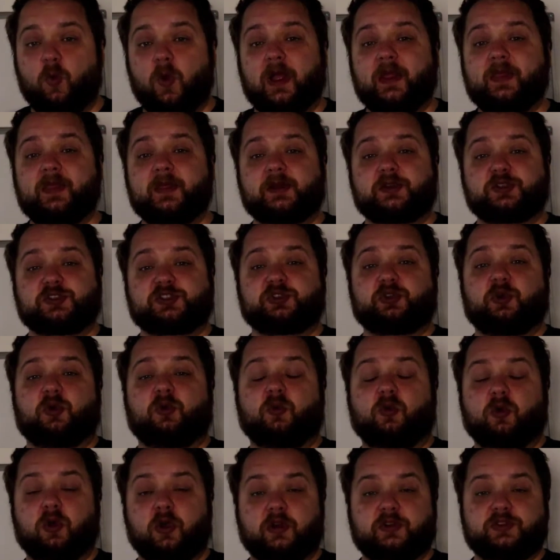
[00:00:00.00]
when there's
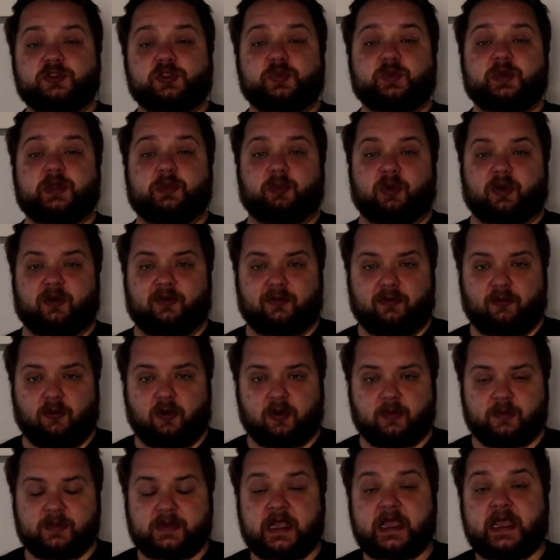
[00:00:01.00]
no work to be
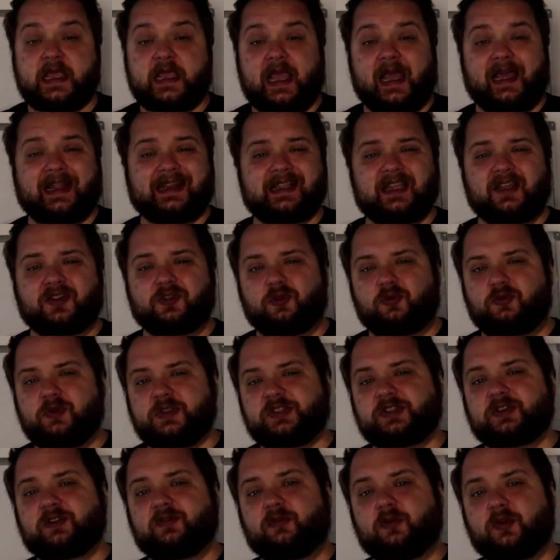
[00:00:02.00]
performed. And again, the
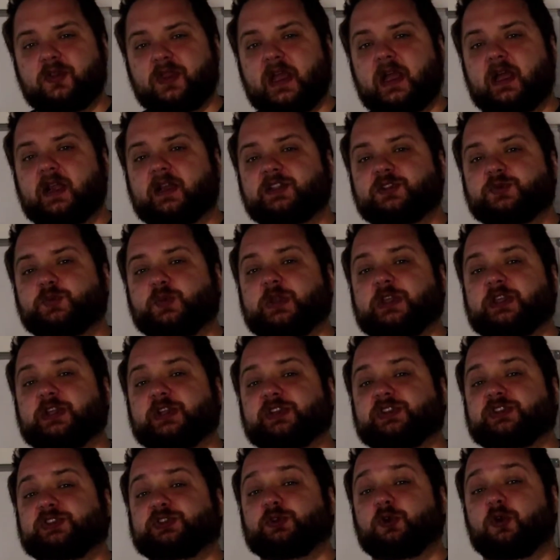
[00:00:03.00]
reason for that is
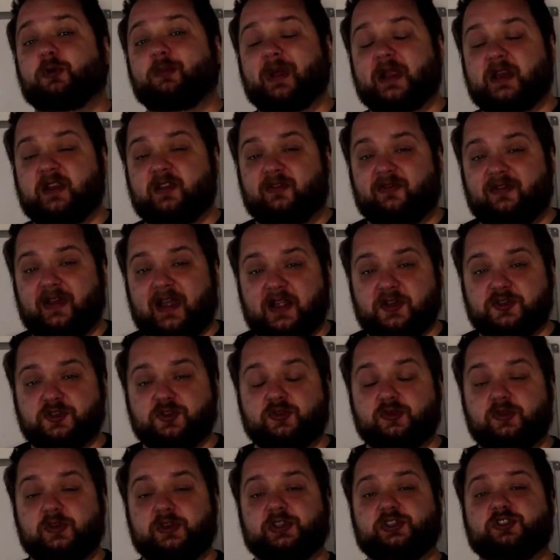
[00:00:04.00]
because your
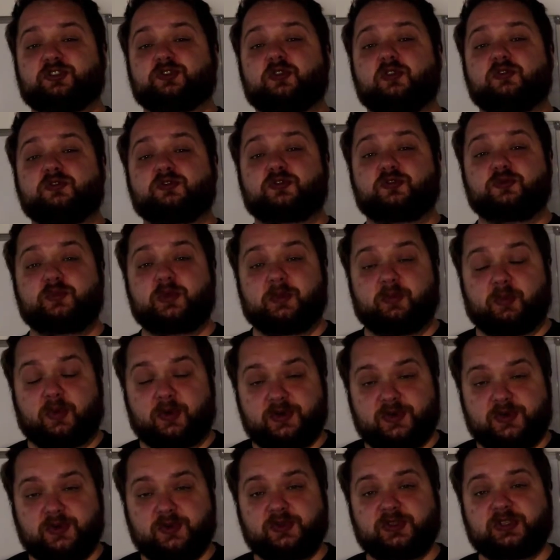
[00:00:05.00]
manufacturer is going to be
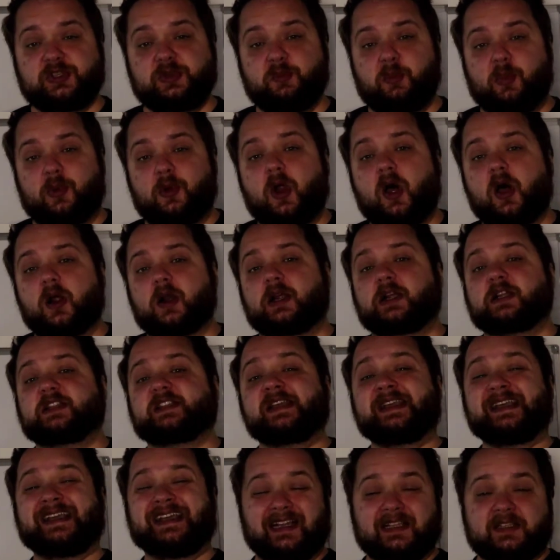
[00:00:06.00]
producing
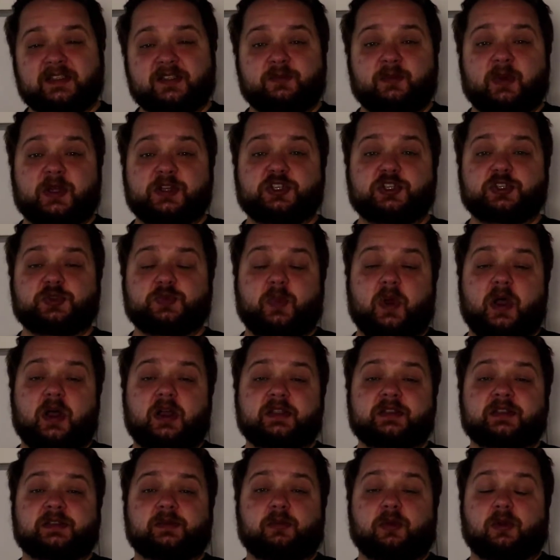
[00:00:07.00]
product as much as
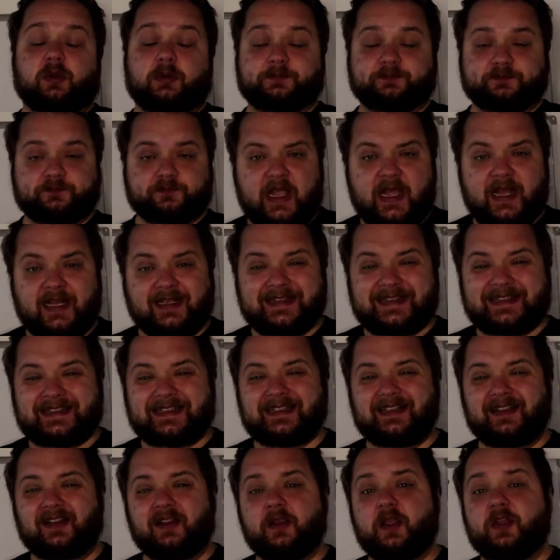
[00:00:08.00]
possible
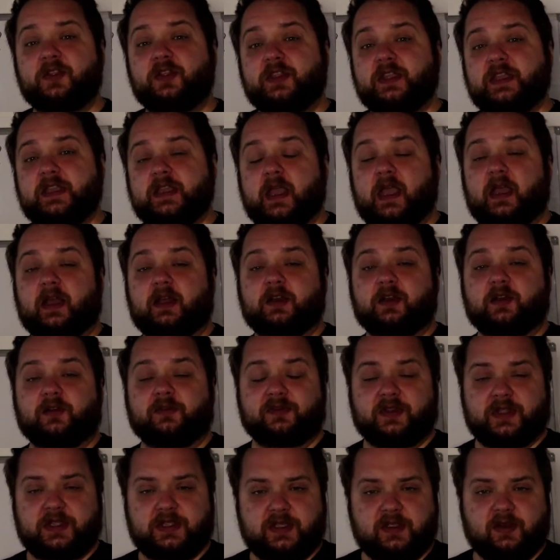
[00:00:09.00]
until the end
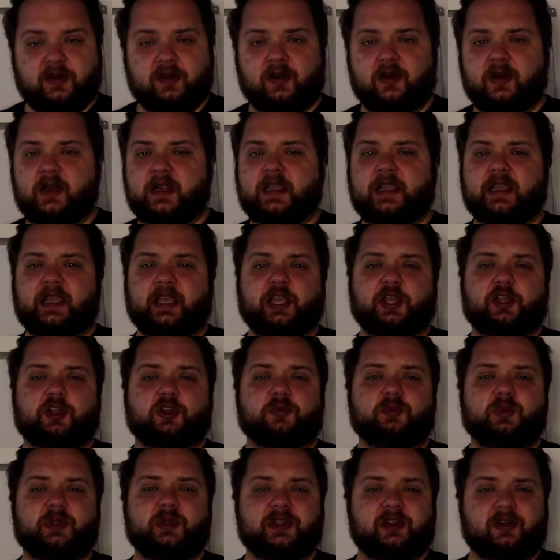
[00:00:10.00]
of the year. It
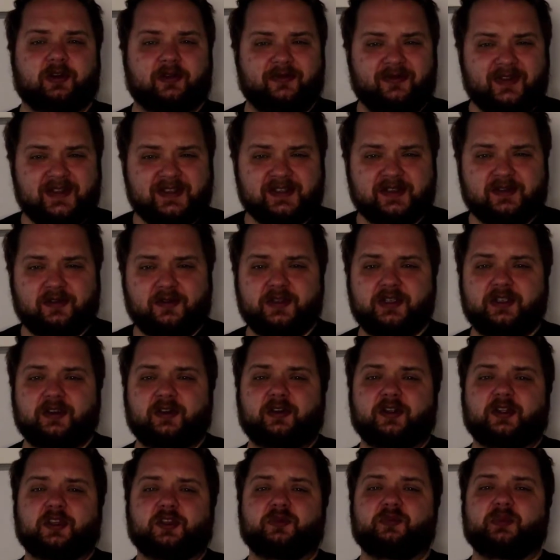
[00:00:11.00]
could be their fiscal
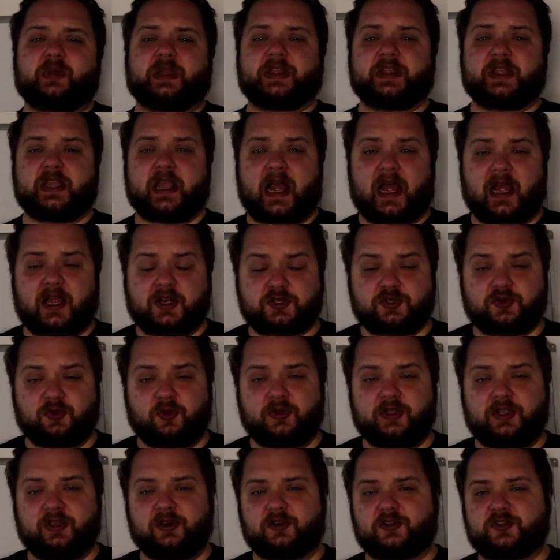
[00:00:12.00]
year, it could be the
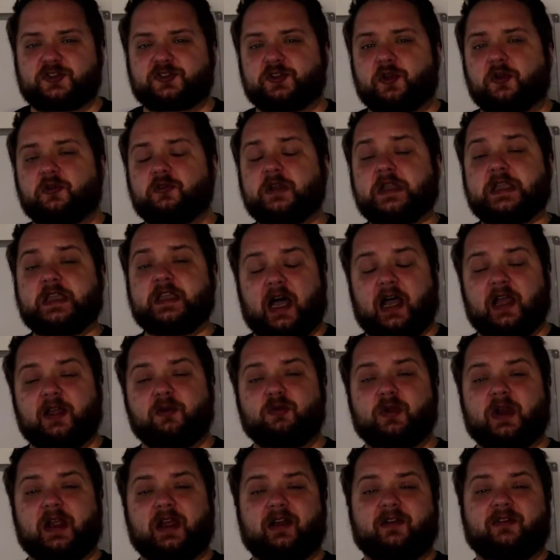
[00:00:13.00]
actual year. So I
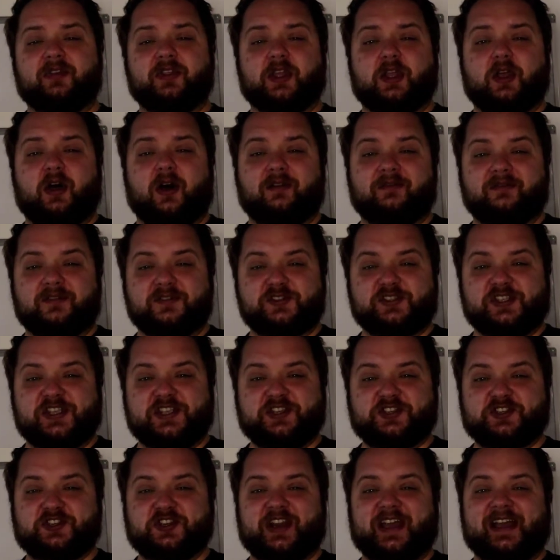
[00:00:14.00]
would have the
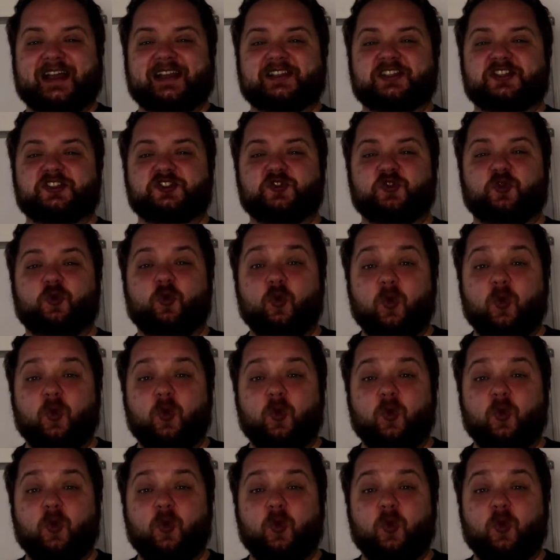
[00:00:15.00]
conversation as to